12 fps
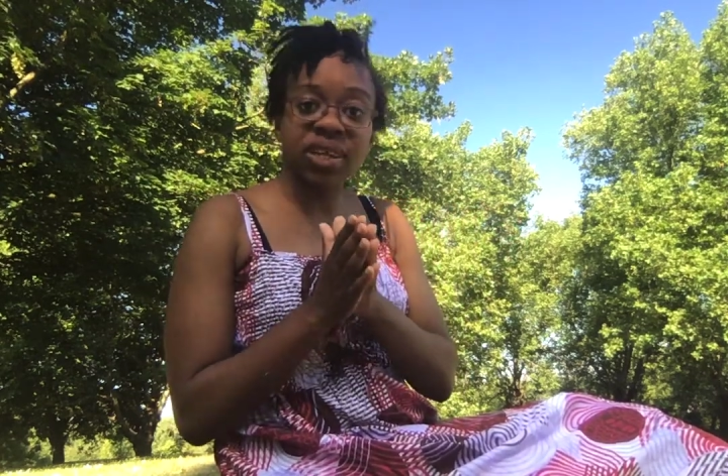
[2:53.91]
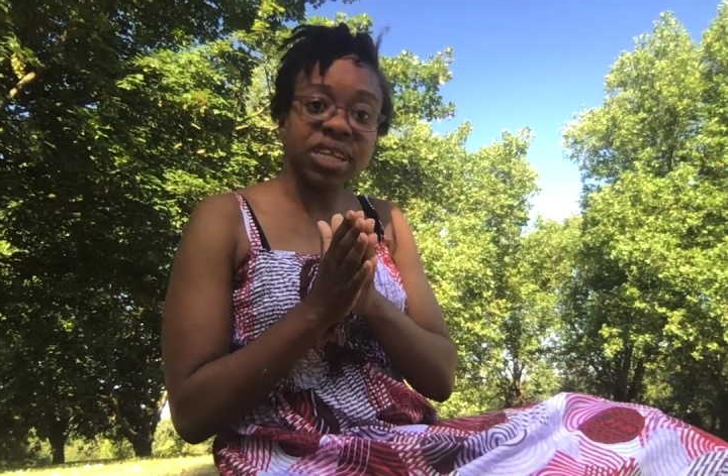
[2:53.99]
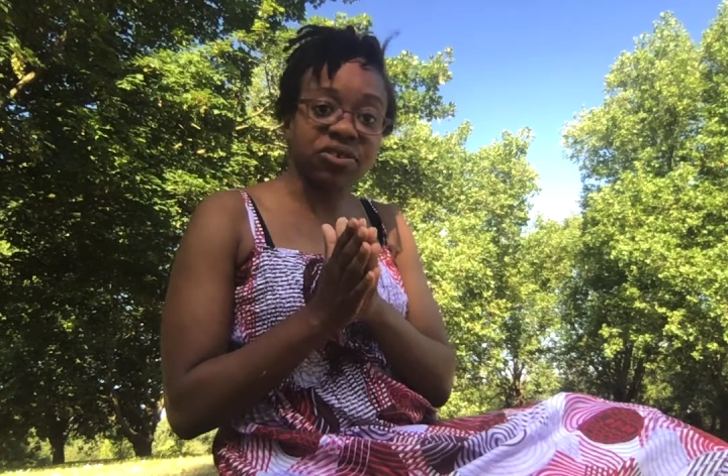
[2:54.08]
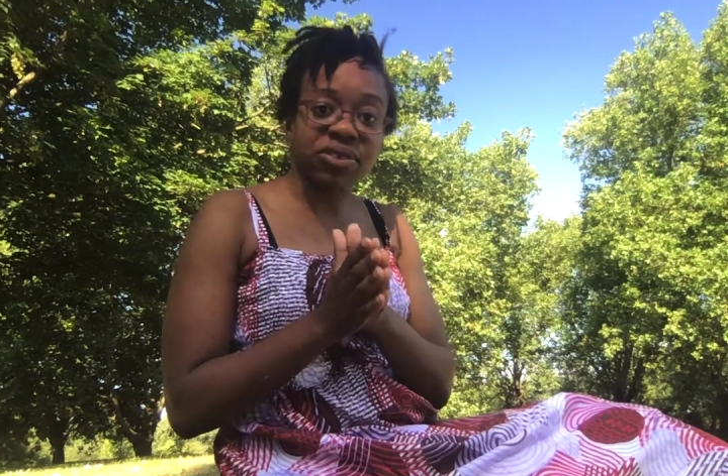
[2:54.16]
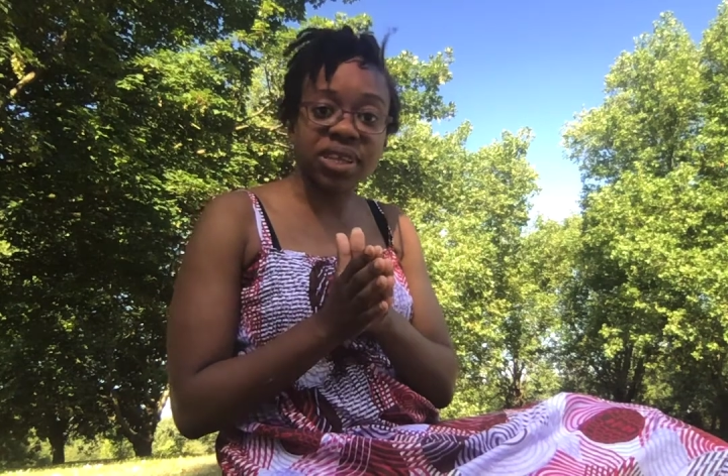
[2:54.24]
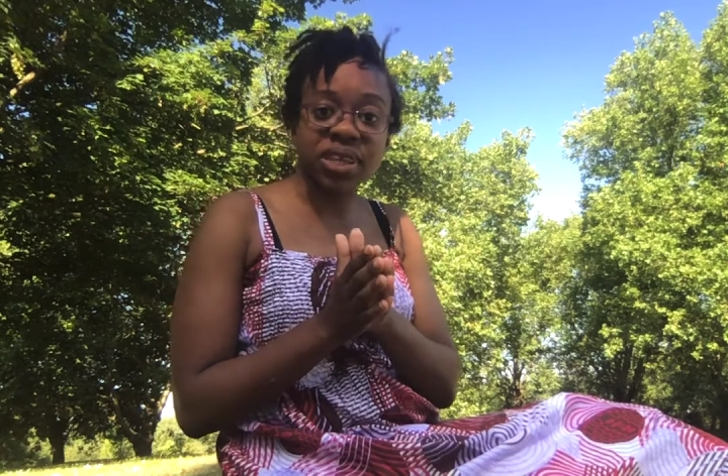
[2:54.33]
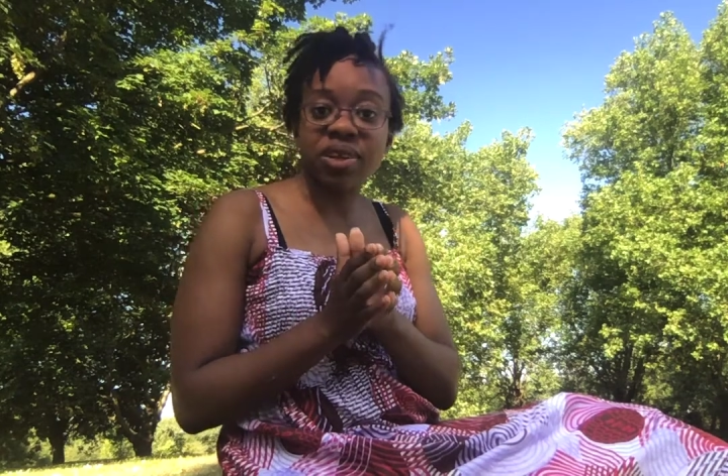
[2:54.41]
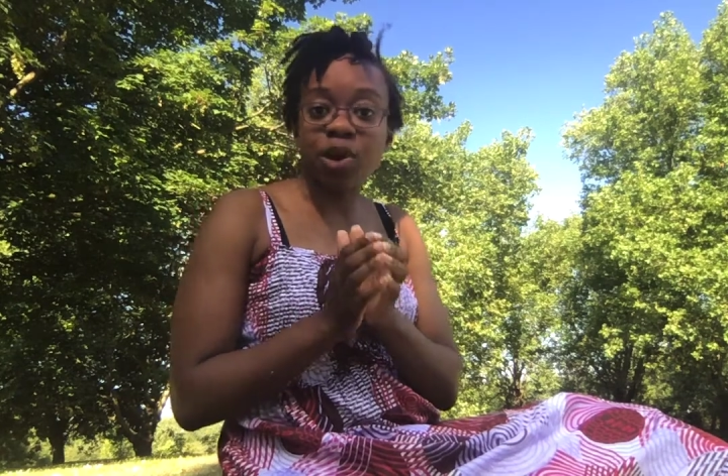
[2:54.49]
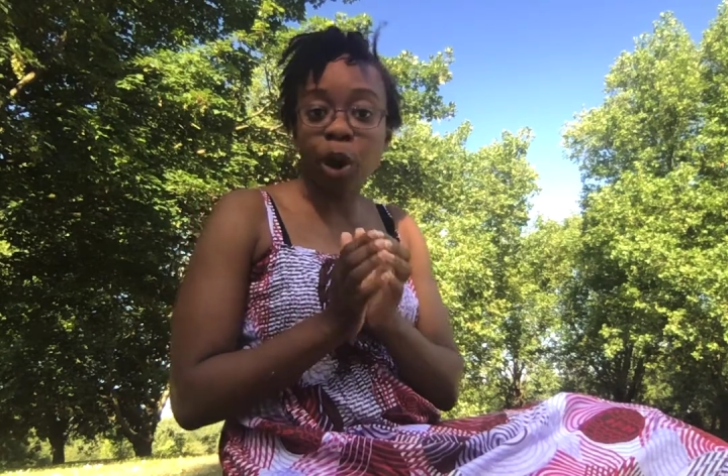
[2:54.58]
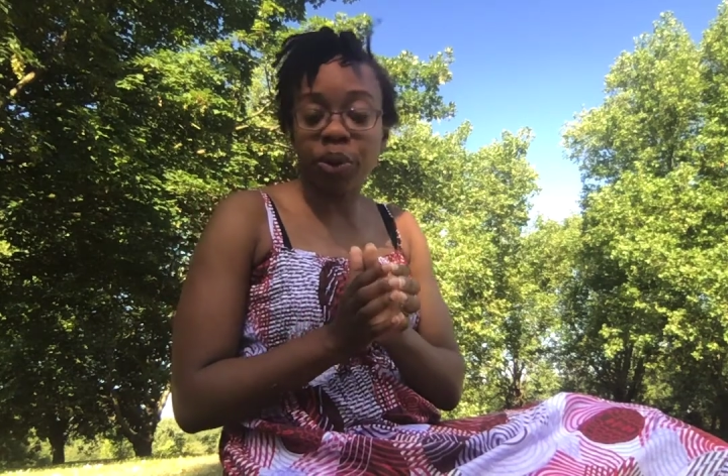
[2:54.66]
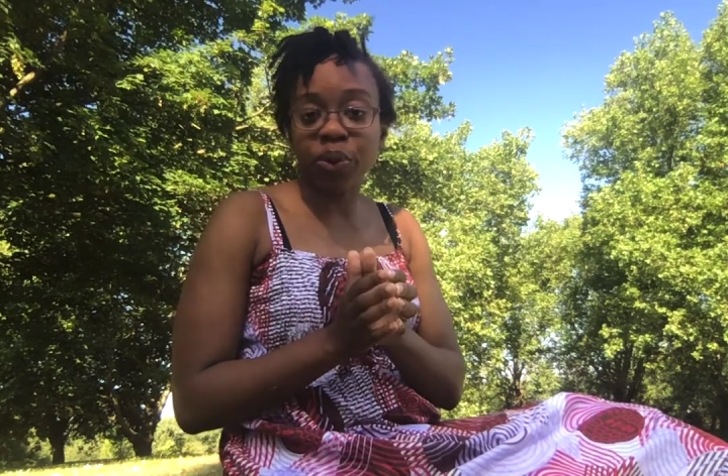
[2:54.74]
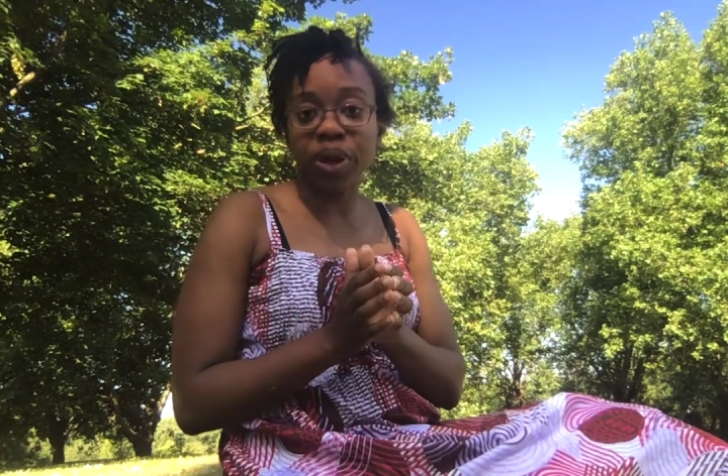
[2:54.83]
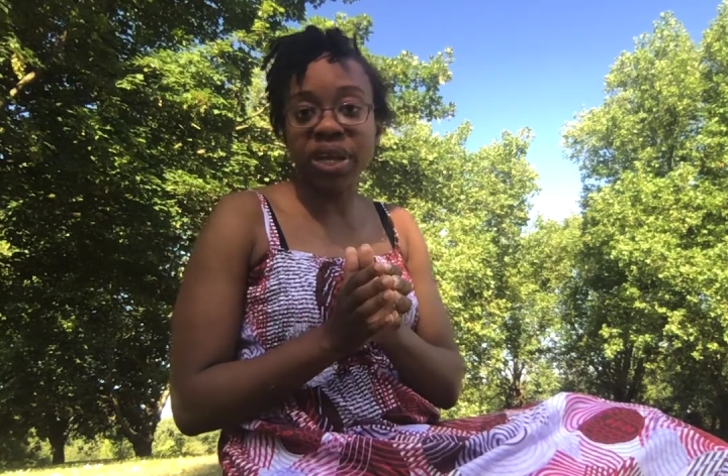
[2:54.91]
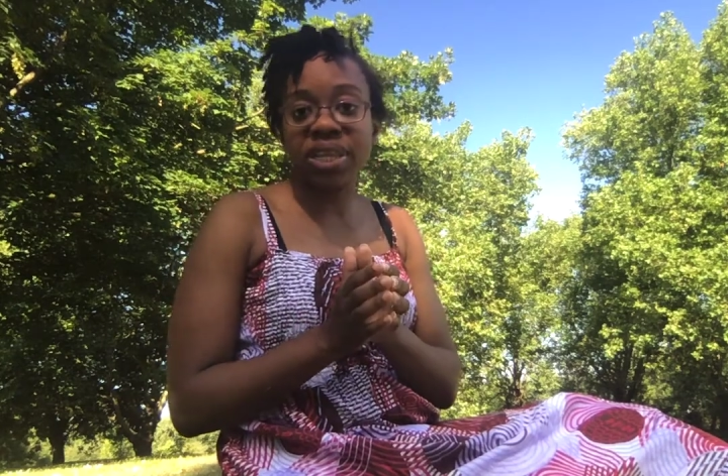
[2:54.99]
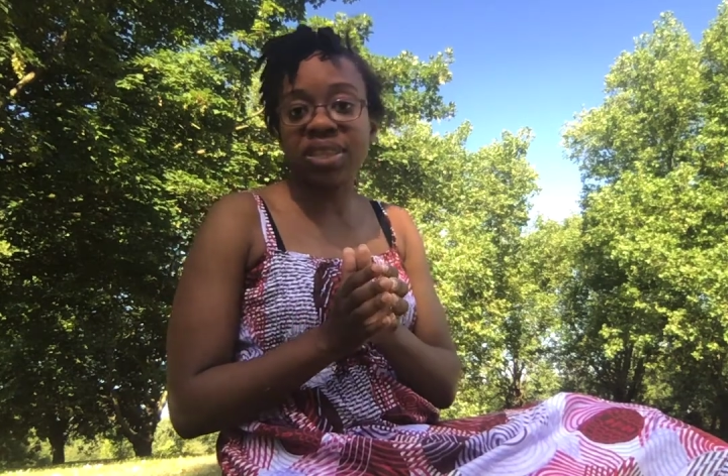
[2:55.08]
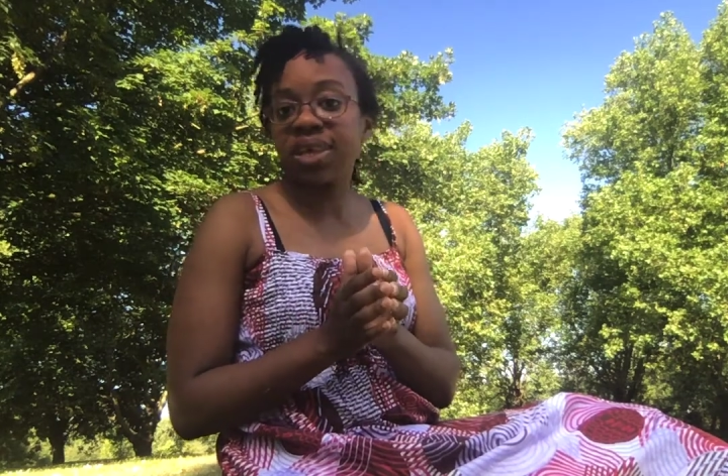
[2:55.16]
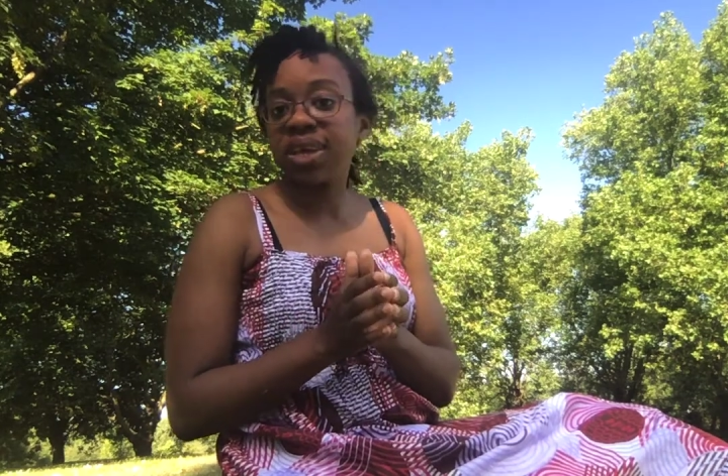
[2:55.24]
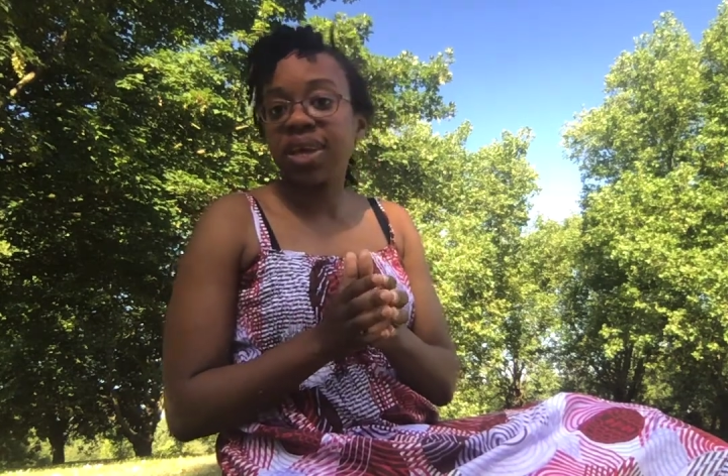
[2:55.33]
interested in hobby-wise,